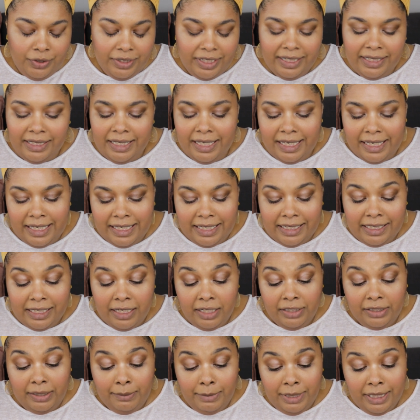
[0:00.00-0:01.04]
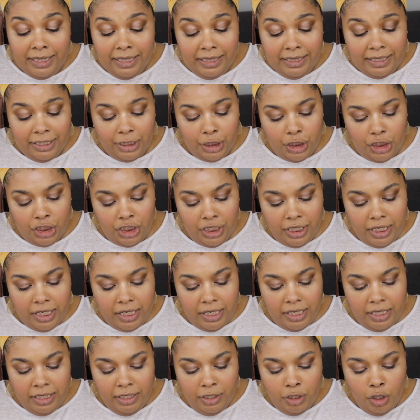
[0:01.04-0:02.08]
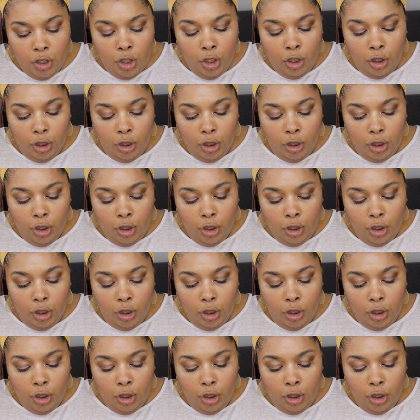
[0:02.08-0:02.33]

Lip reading: this is limited edition,